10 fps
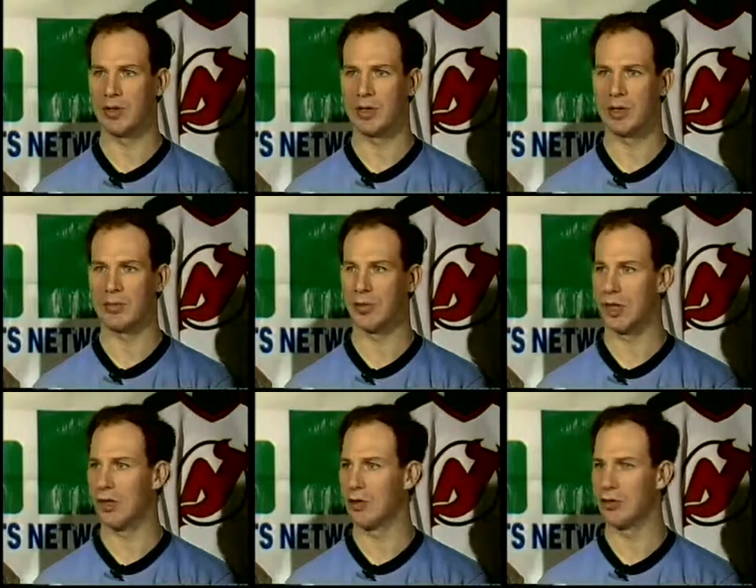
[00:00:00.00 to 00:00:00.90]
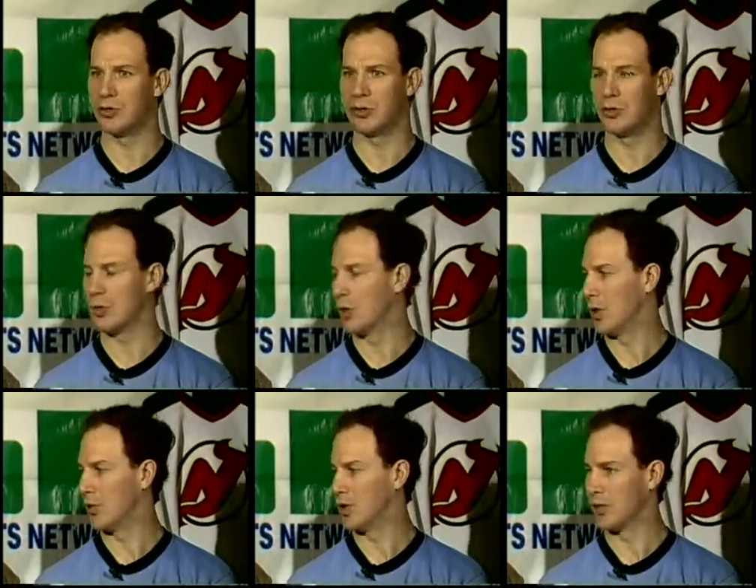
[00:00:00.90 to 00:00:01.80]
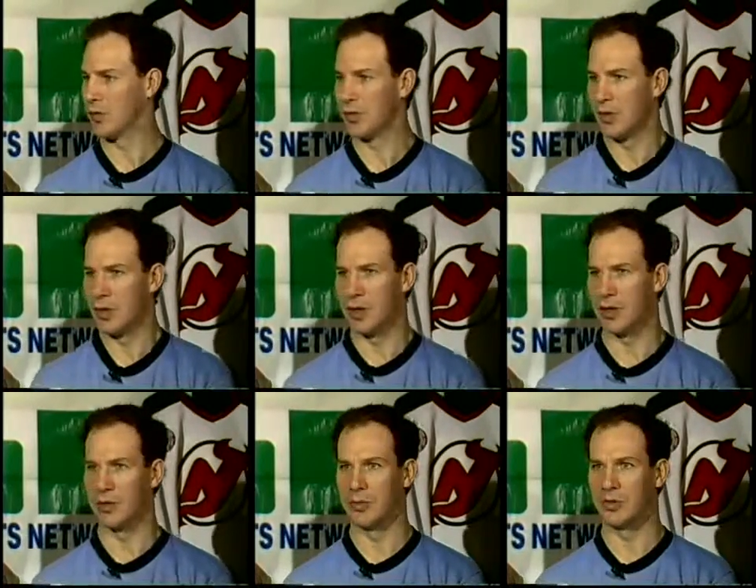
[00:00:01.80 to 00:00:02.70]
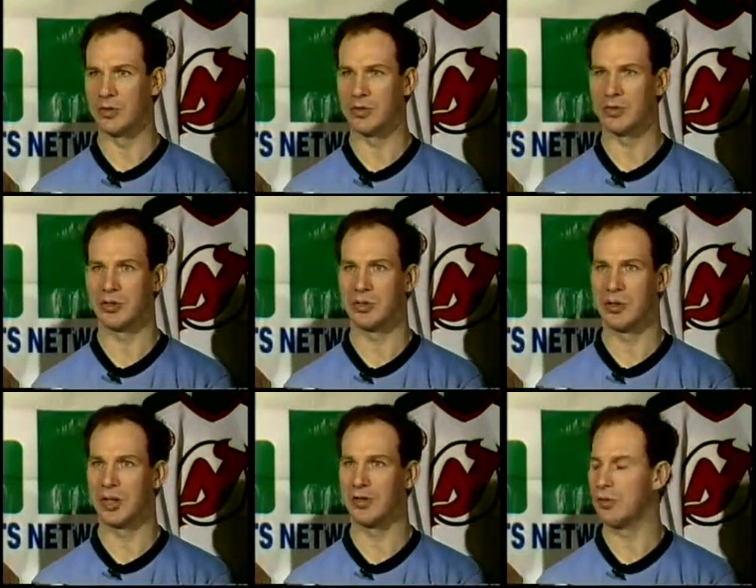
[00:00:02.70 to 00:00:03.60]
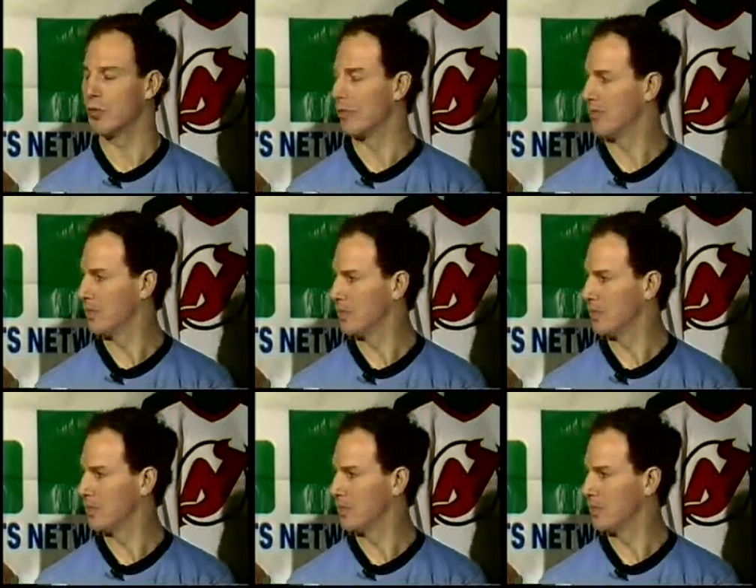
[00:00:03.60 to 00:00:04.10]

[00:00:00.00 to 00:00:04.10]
teams that aren't doing so well because, I don't know, we just don't seem to get up for them.